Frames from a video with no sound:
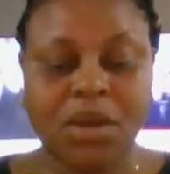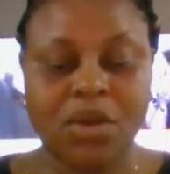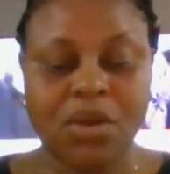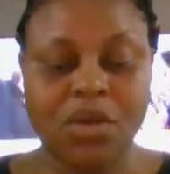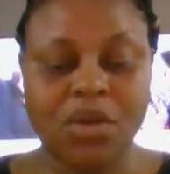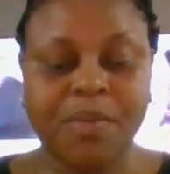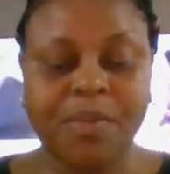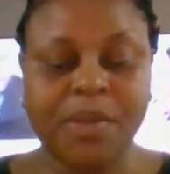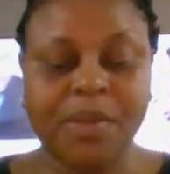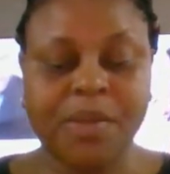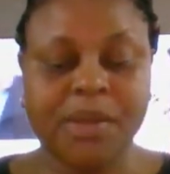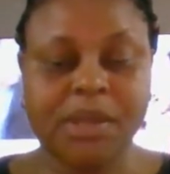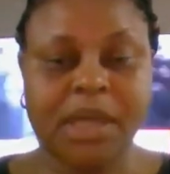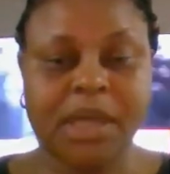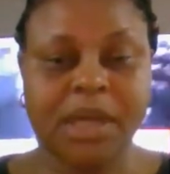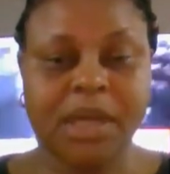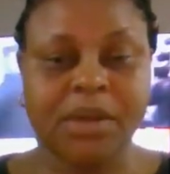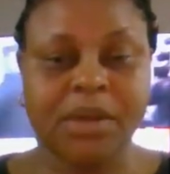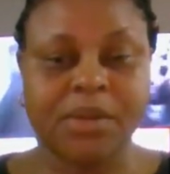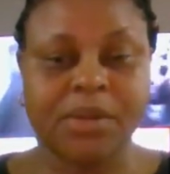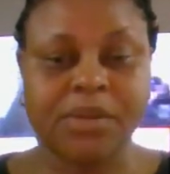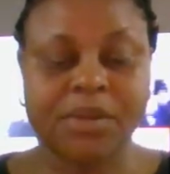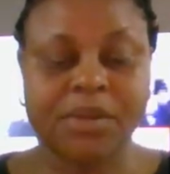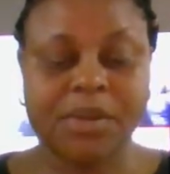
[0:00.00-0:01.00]
coping
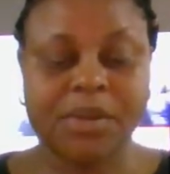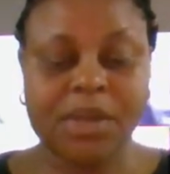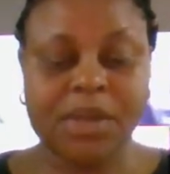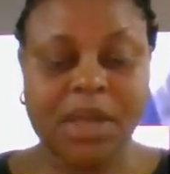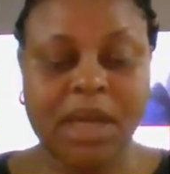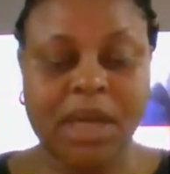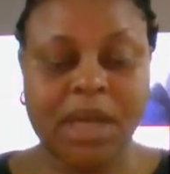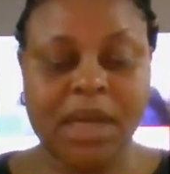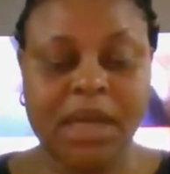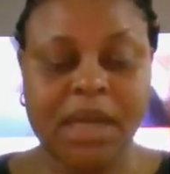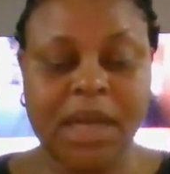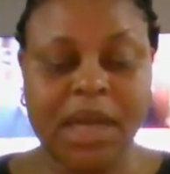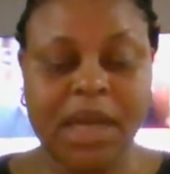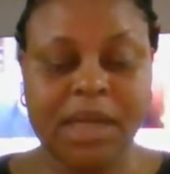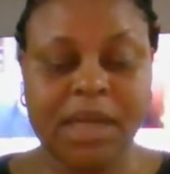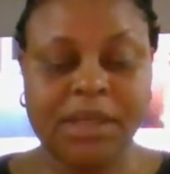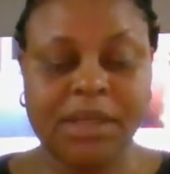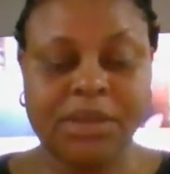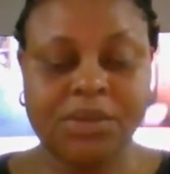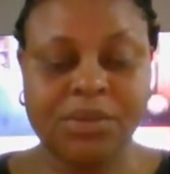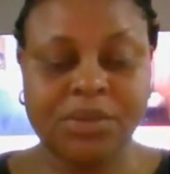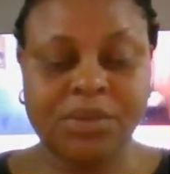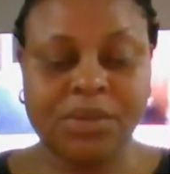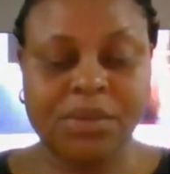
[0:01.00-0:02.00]
skills, and
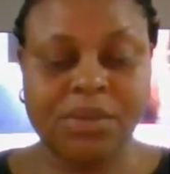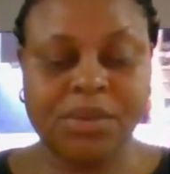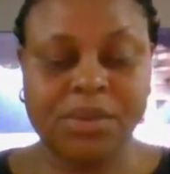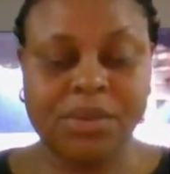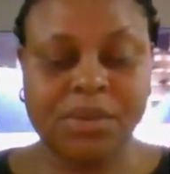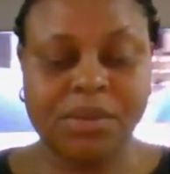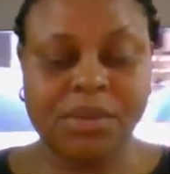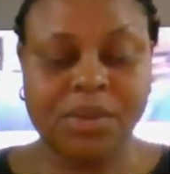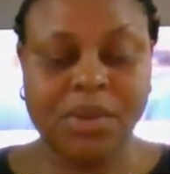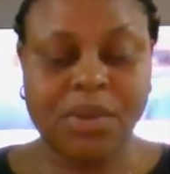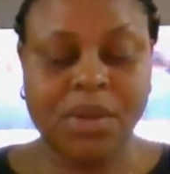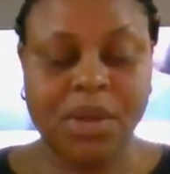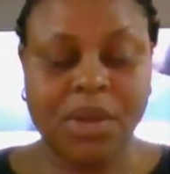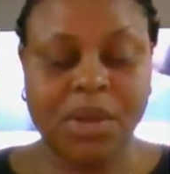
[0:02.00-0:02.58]
attitudes